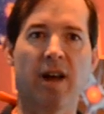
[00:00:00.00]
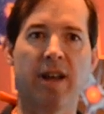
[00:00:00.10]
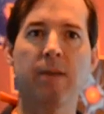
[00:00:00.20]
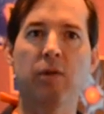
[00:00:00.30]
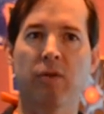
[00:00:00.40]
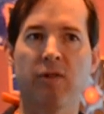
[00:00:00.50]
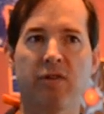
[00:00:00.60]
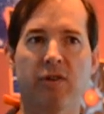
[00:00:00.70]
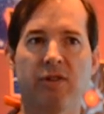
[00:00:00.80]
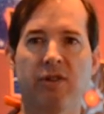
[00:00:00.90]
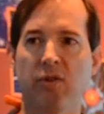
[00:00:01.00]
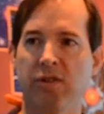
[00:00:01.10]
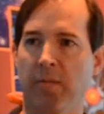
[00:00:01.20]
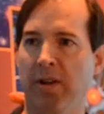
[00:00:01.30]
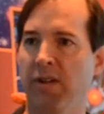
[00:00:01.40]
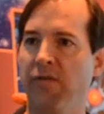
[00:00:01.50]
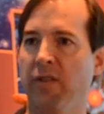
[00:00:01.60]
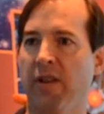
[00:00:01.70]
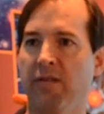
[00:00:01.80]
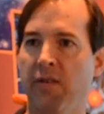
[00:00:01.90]
enabling researchers to do something
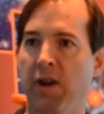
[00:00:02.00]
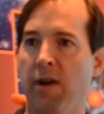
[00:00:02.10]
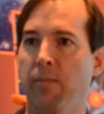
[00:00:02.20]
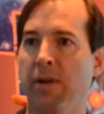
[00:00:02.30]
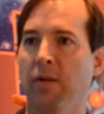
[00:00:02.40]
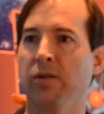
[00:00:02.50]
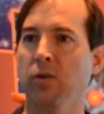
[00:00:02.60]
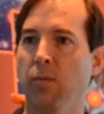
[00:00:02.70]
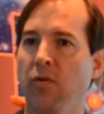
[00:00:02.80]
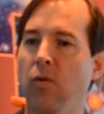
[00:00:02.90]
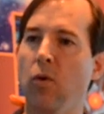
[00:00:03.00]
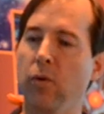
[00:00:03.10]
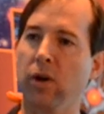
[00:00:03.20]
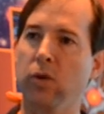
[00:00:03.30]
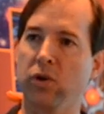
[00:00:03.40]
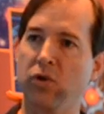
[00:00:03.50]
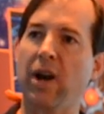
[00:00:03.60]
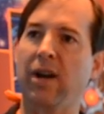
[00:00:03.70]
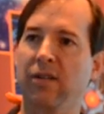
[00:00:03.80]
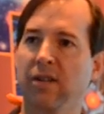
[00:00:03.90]
different they've never been able to do before, we're going to
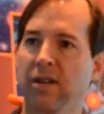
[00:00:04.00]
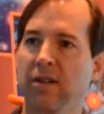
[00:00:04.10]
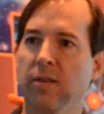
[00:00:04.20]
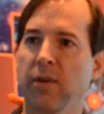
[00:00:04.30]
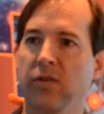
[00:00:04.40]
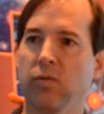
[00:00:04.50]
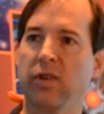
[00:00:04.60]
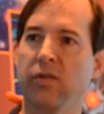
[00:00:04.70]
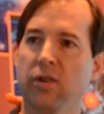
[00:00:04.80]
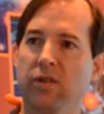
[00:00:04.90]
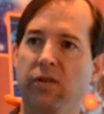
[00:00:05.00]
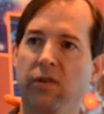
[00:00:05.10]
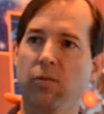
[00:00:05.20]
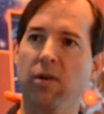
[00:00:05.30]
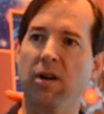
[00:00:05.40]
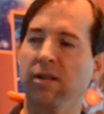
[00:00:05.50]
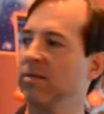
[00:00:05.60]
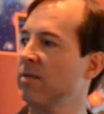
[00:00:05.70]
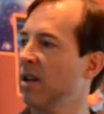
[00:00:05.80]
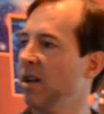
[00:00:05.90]
attract the best researchers as well.
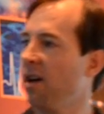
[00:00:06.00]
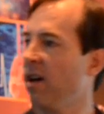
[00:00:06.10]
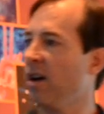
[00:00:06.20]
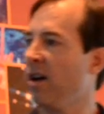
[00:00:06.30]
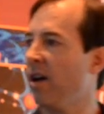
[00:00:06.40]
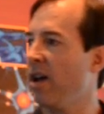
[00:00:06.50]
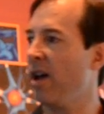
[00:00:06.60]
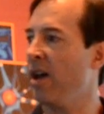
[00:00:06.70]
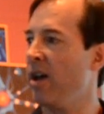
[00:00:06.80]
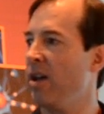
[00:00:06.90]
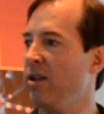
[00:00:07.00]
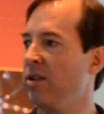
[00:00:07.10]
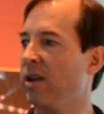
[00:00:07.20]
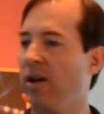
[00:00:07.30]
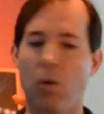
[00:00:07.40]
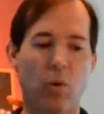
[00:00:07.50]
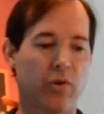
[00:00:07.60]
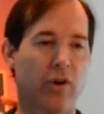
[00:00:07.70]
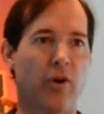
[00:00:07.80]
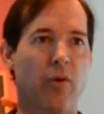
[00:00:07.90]
And
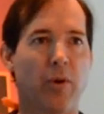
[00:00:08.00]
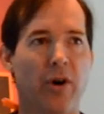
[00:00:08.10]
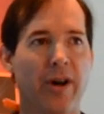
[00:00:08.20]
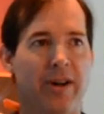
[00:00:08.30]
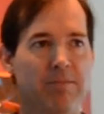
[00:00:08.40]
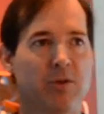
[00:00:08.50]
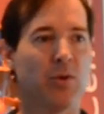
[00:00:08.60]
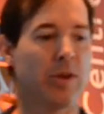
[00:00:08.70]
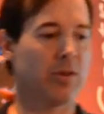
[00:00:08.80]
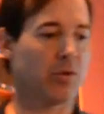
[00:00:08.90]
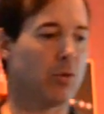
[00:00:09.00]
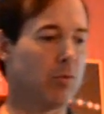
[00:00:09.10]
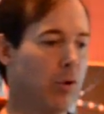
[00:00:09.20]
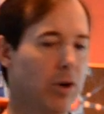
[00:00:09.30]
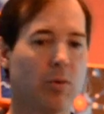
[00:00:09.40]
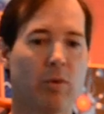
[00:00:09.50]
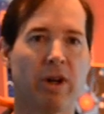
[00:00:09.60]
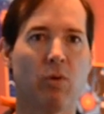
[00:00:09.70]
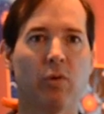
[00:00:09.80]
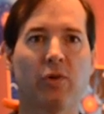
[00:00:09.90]
also, by doing this good work, we
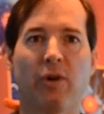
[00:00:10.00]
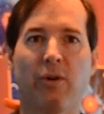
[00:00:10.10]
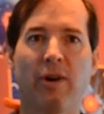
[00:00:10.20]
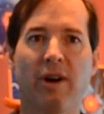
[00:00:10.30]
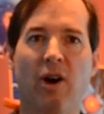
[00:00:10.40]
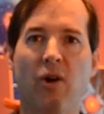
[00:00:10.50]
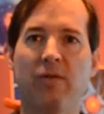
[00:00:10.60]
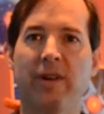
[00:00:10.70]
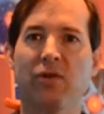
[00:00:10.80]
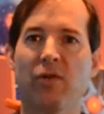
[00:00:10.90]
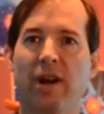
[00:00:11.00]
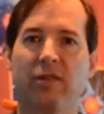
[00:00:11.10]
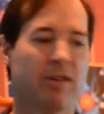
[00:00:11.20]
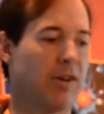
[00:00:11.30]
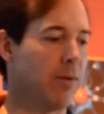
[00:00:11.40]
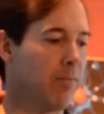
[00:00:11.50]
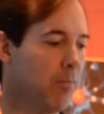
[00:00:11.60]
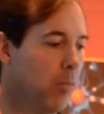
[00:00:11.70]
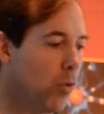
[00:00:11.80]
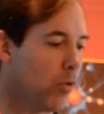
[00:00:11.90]
can also hopefully attract
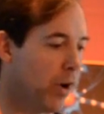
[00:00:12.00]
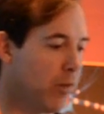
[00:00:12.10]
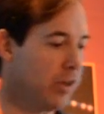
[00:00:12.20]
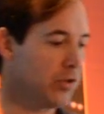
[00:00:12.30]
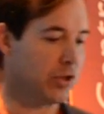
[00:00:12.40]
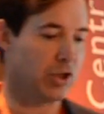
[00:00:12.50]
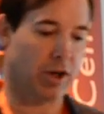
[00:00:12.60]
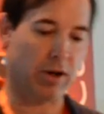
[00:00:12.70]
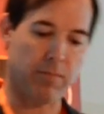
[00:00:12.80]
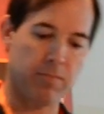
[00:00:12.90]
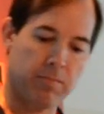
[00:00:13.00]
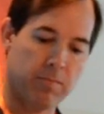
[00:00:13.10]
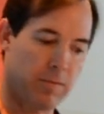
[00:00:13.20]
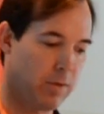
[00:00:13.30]
more research income.